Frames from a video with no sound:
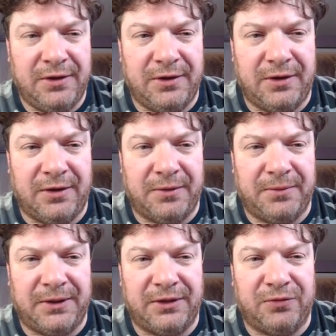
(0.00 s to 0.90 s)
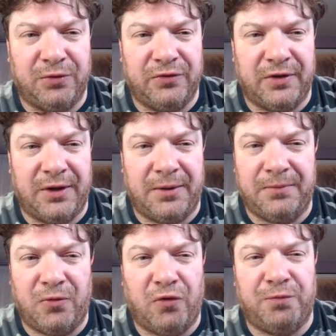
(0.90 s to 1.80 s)
and it was
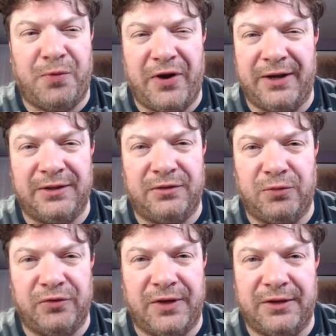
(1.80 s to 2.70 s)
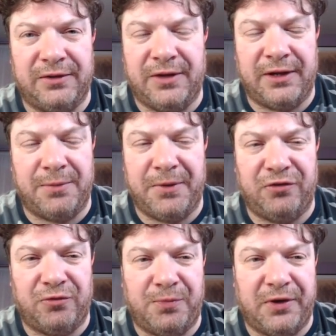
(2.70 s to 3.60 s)
off-brand. It was not like a
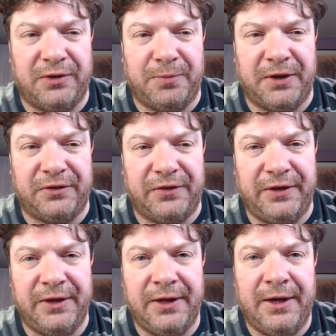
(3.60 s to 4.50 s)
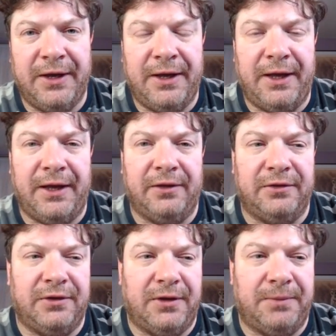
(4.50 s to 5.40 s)
major brand battery,
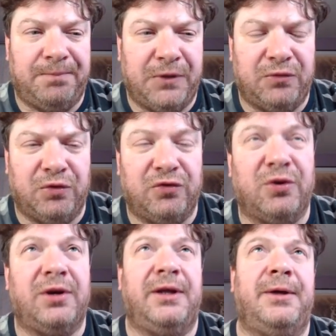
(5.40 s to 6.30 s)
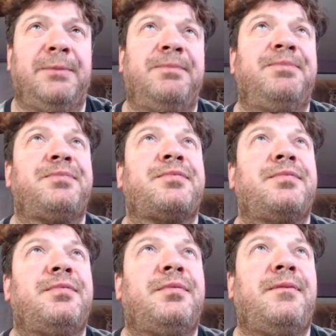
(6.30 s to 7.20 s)
and it was only
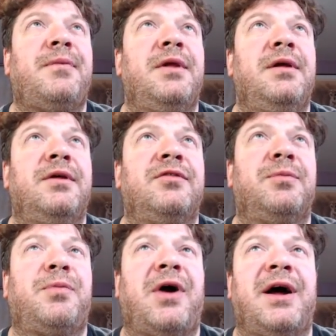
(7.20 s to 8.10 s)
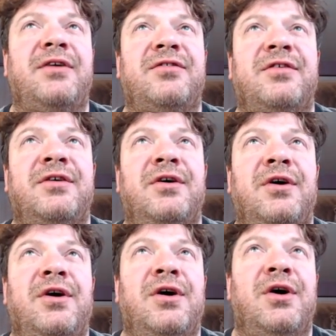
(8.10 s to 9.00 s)
the price
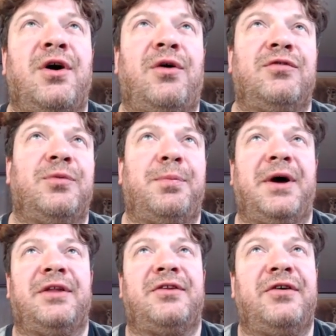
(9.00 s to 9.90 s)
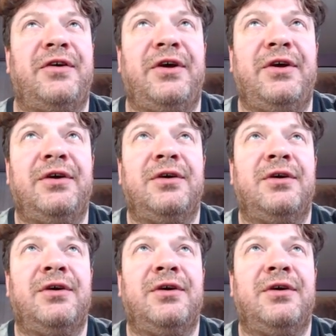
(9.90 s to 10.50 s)
of the battery